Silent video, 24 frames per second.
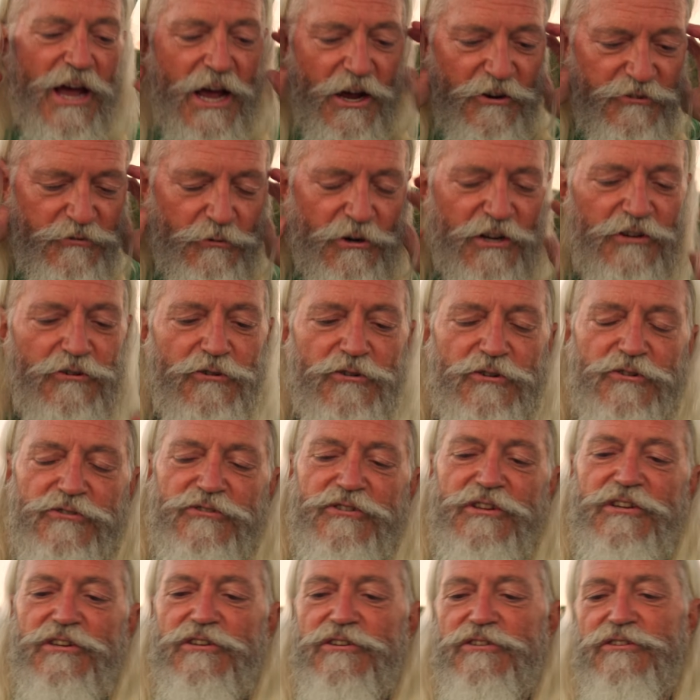pass, when I
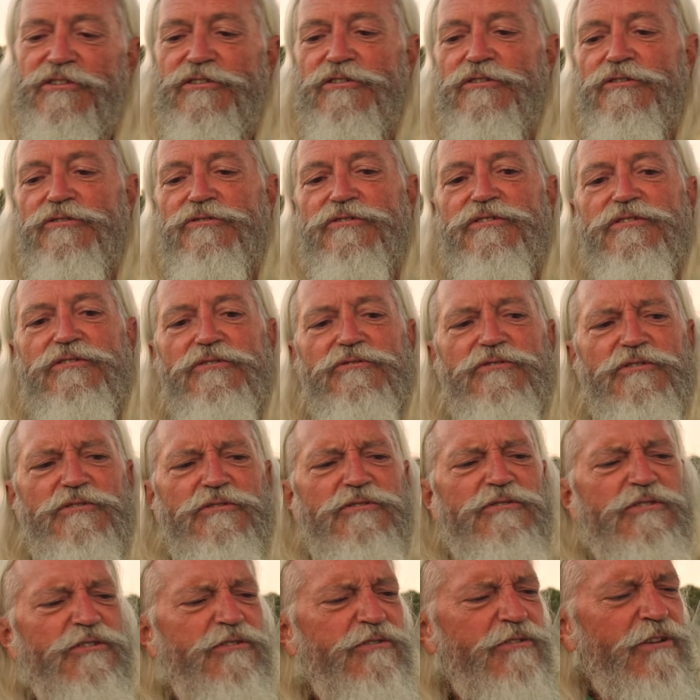heard the, you know, the, the,
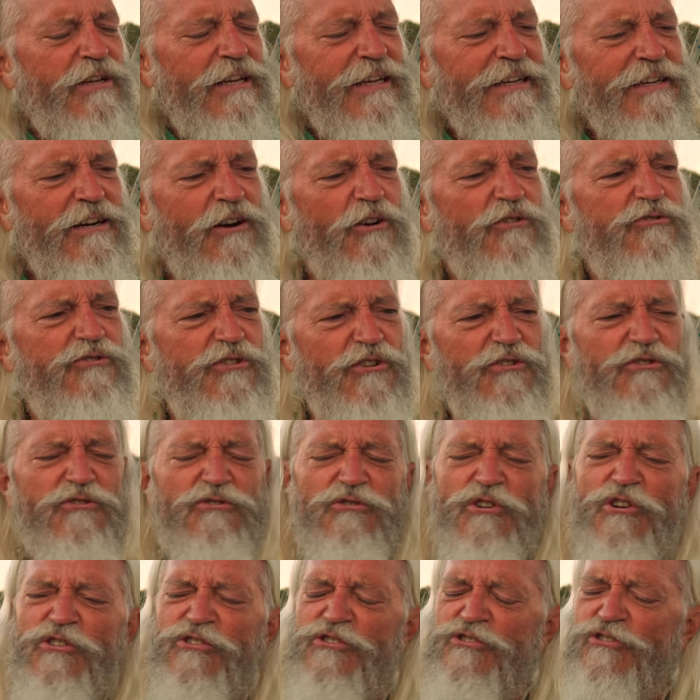the
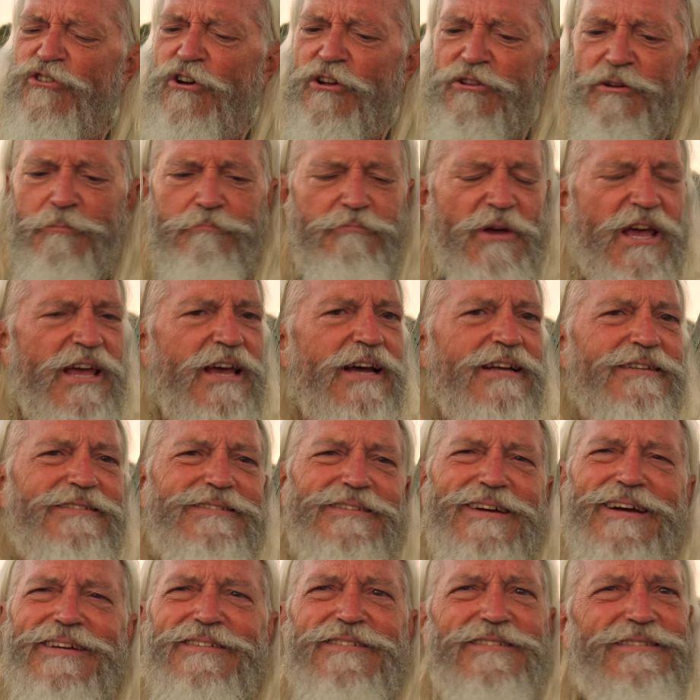articulation on the
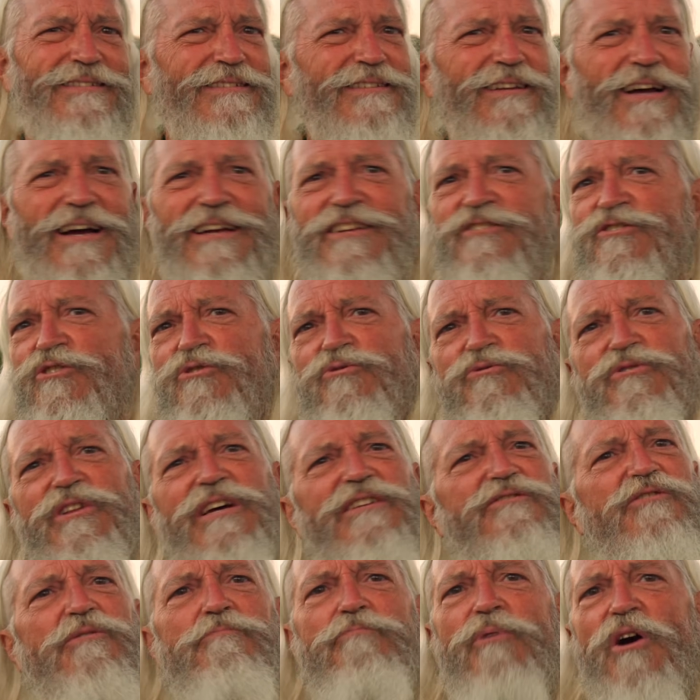pant, I, I knew
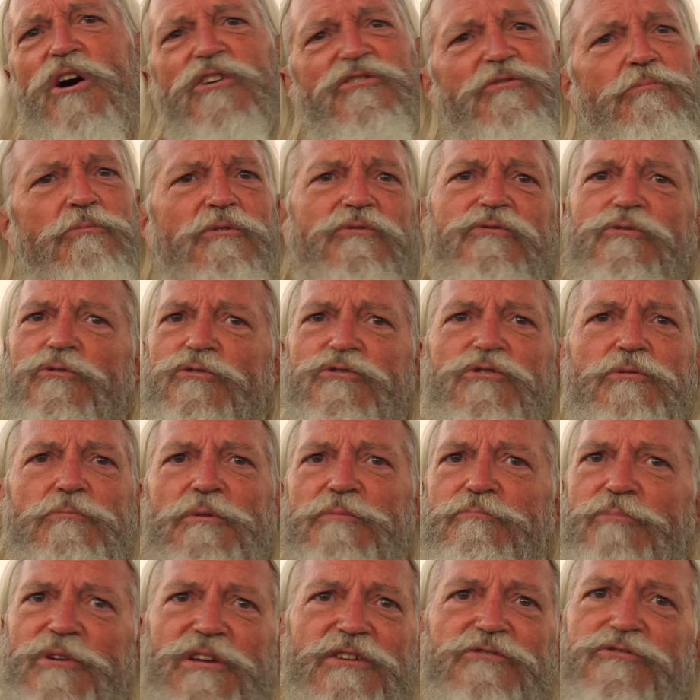that's impossible for a
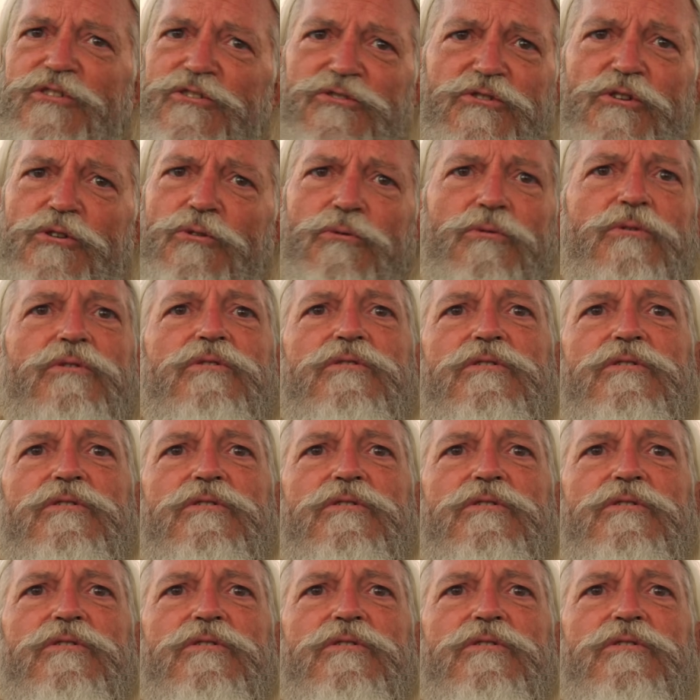human being to do